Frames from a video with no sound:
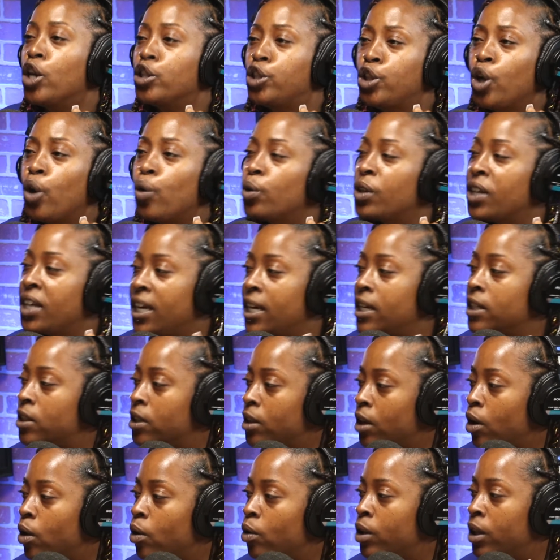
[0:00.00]
totally into
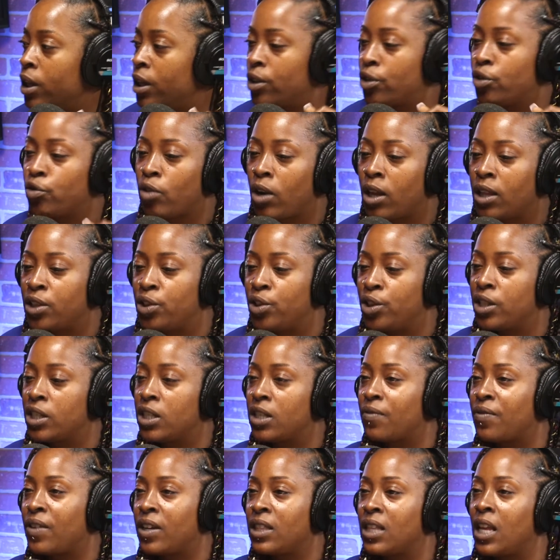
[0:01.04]
the whole astrology and
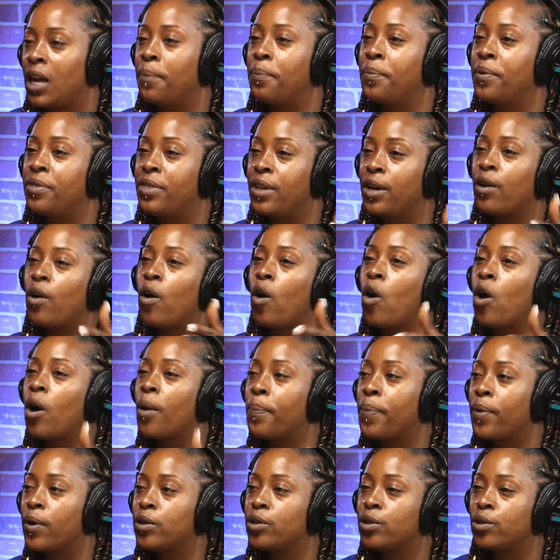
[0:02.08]
stuff like that, but there are
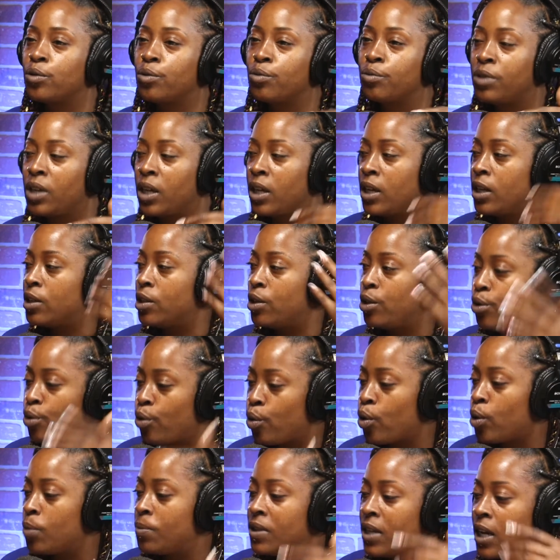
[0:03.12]
personal things and
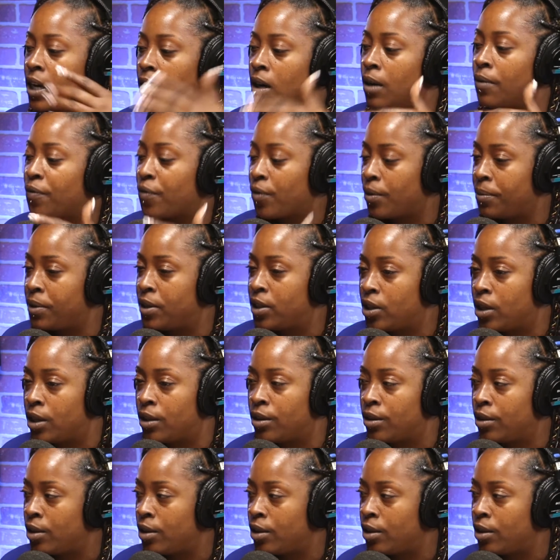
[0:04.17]
norms that come from each other.